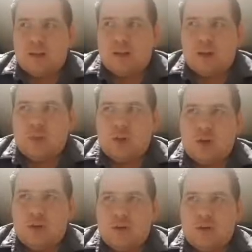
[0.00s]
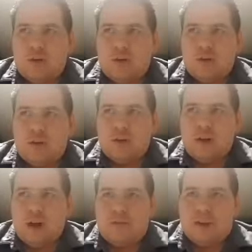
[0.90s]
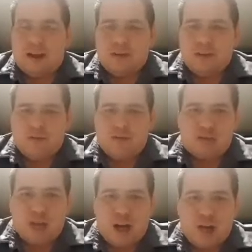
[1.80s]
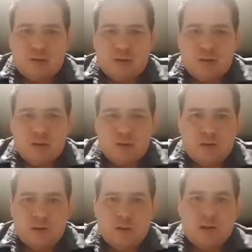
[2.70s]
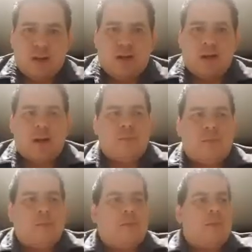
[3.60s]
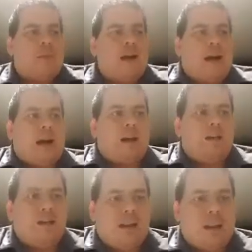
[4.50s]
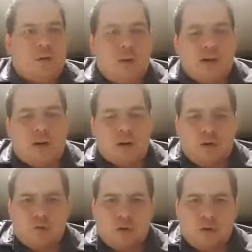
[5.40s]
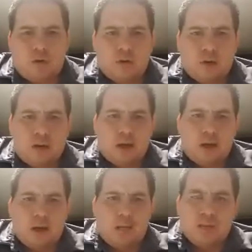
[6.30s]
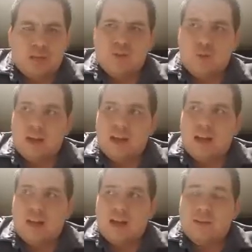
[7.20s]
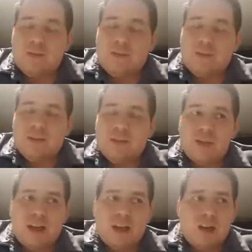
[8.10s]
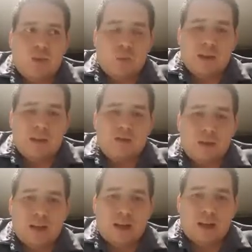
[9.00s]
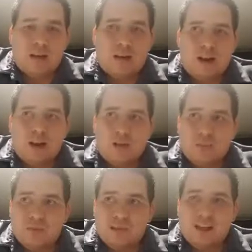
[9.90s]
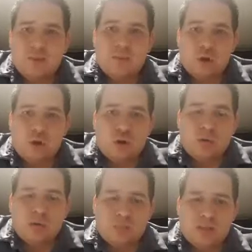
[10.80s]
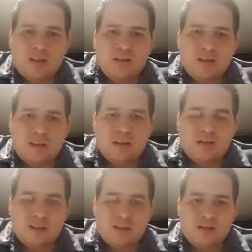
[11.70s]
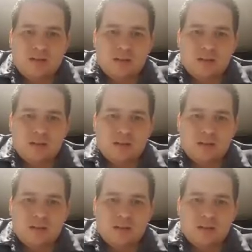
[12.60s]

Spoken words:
Bolton are finding a real charge. I can see them going on a good run. This week, if they win this weekend, I could see Bolton going unbeaten till the end of the season.